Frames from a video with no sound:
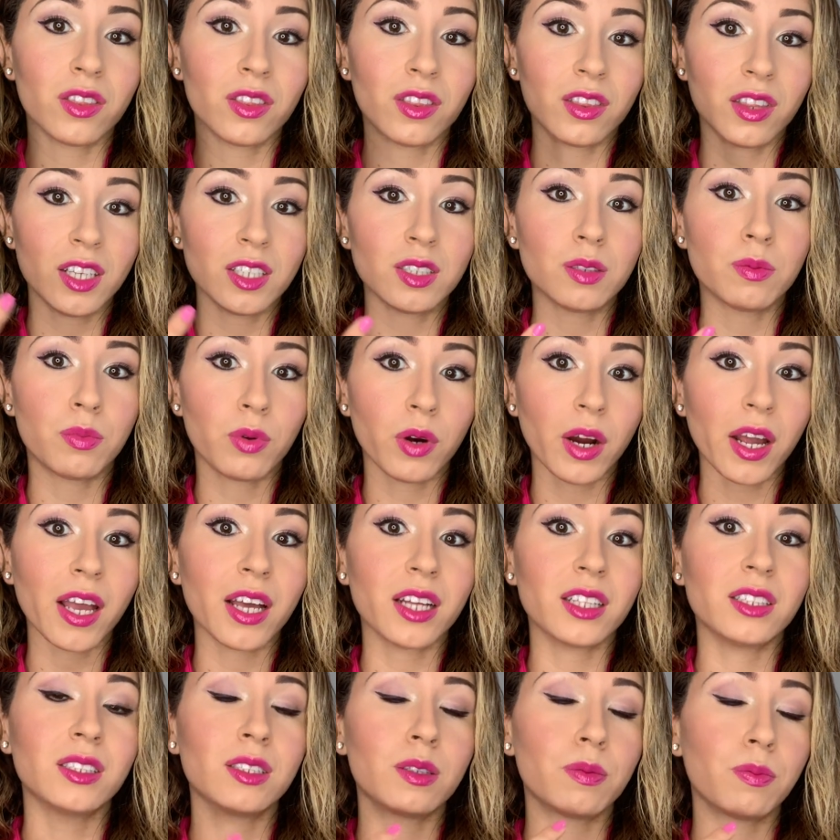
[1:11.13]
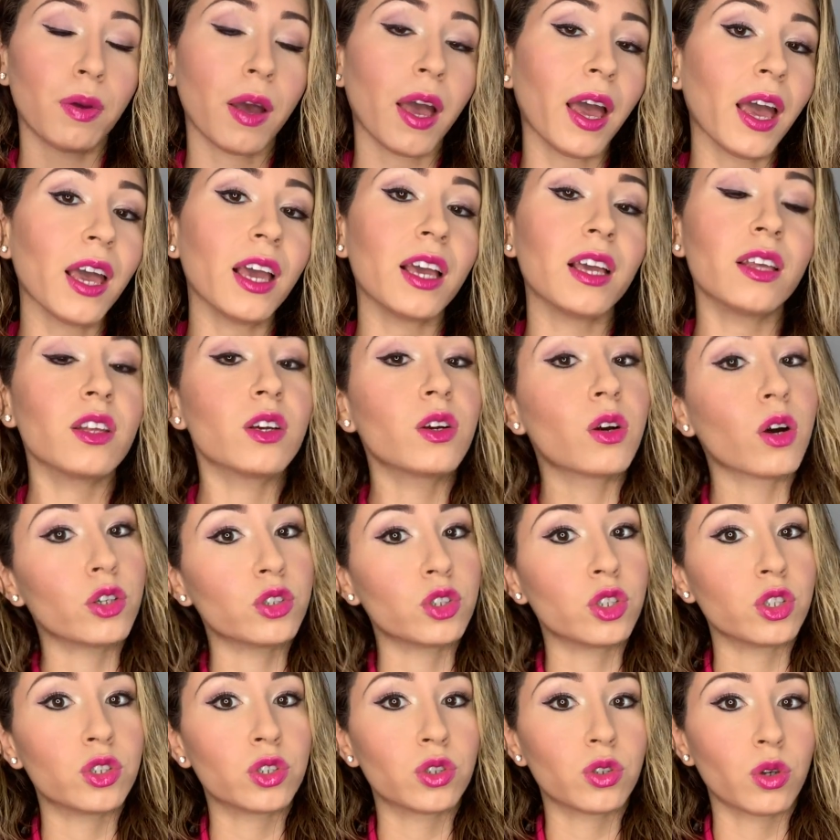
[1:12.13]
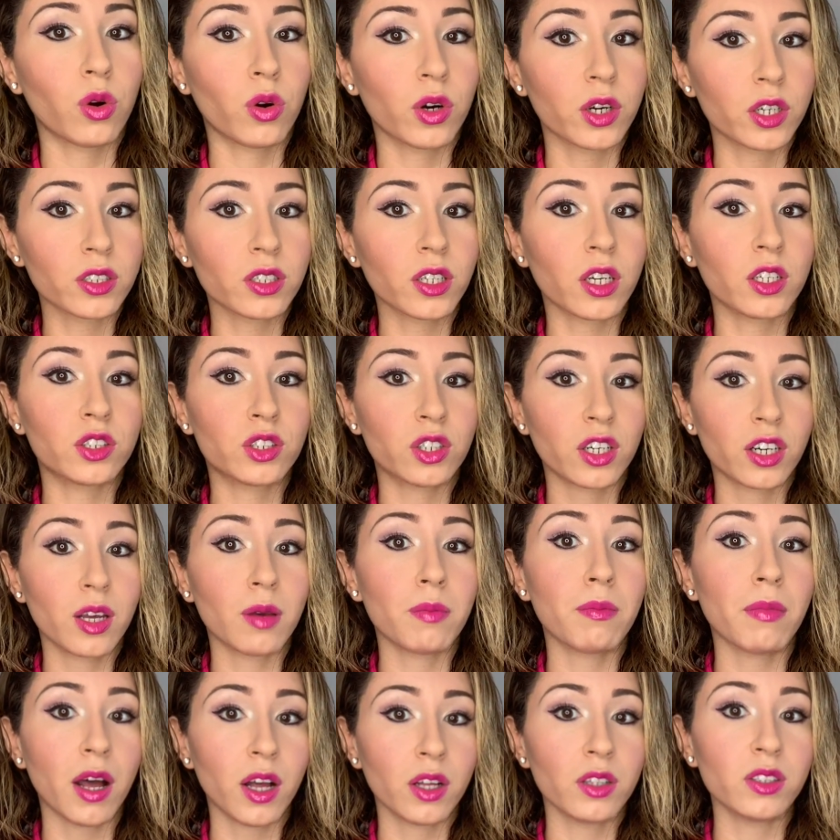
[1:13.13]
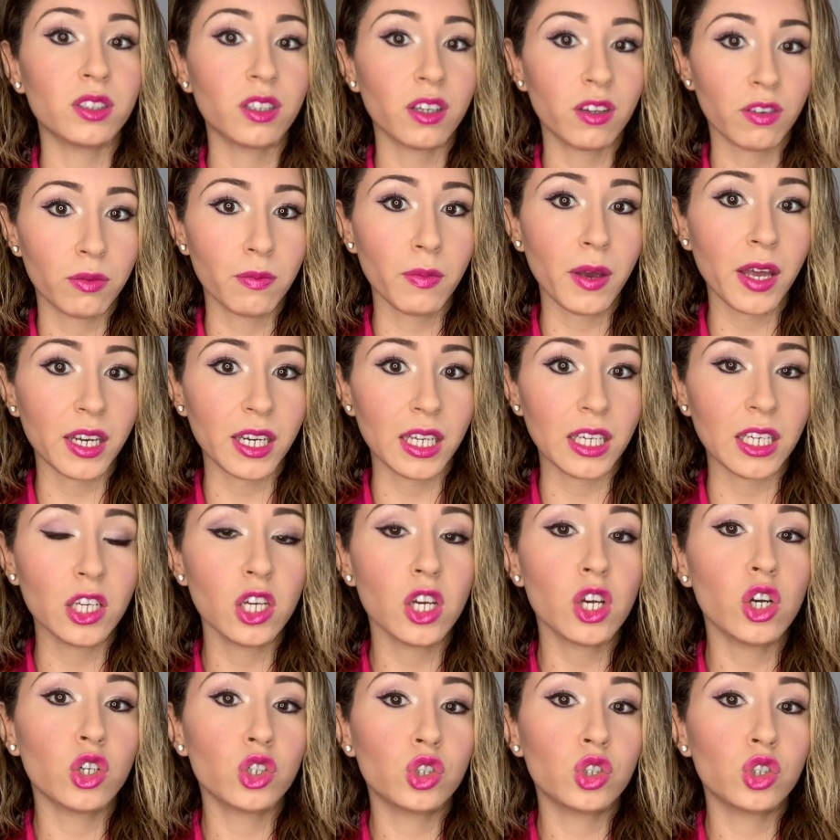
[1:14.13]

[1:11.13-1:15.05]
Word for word: these brands pay the grocery stores a certain amount of money